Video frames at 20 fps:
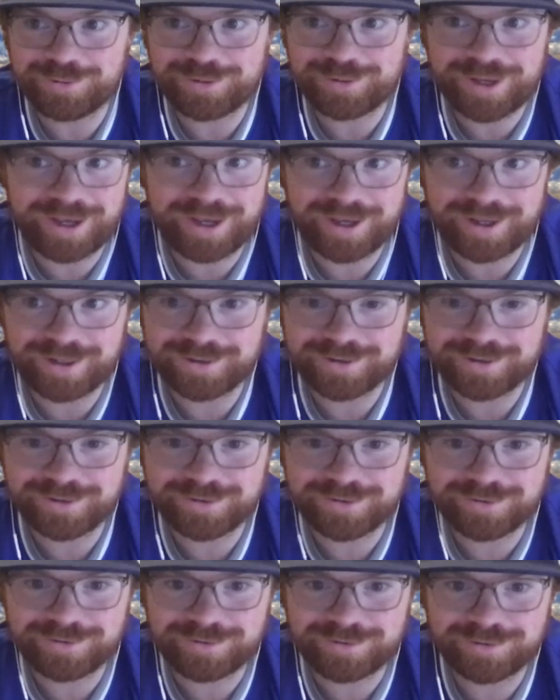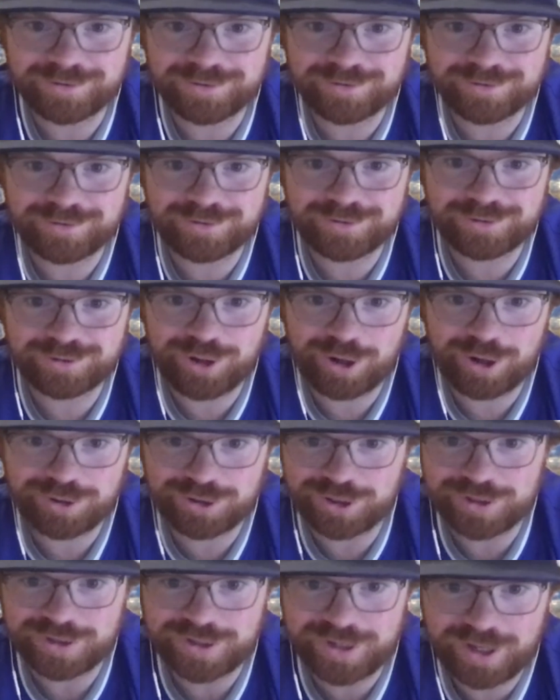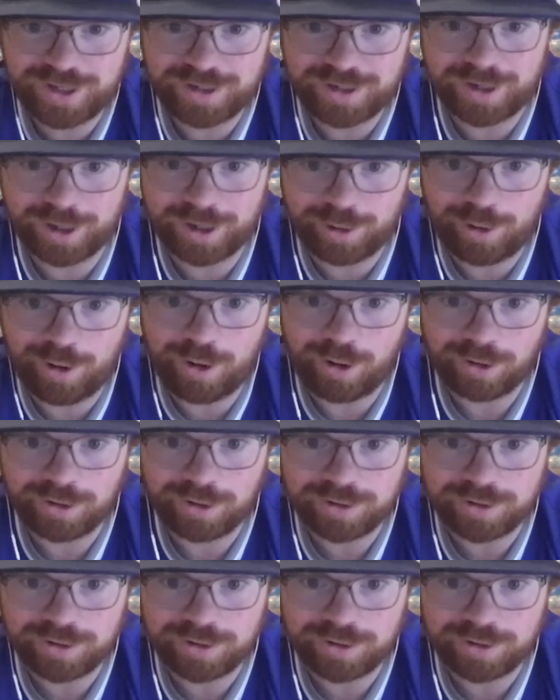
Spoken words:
can't judge intent at all.